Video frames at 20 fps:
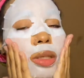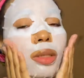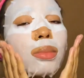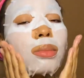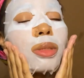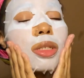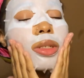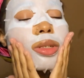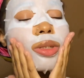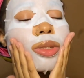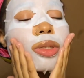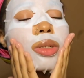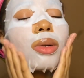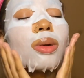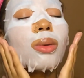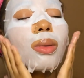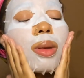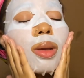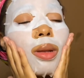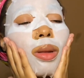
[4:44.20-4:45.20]
I'm just gonna go
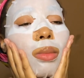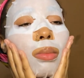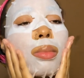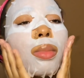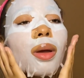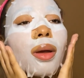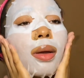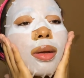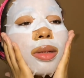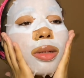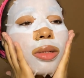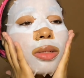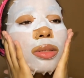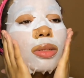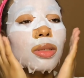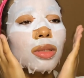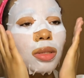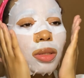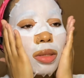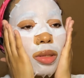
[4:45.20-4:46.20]
ahead and pat it
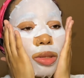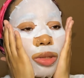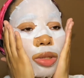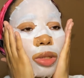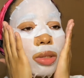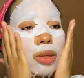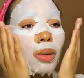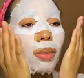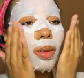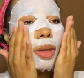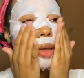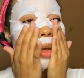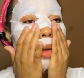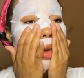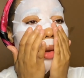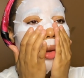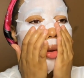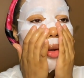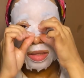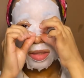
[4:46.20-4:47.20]
just a little bit.
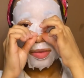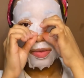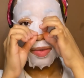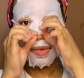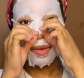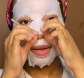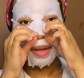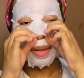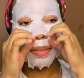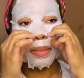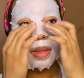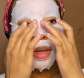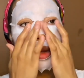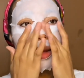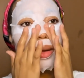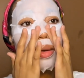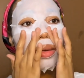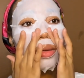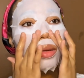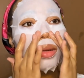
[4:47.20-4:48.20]
Just flap
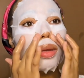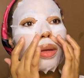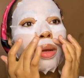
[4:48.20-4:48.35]
down.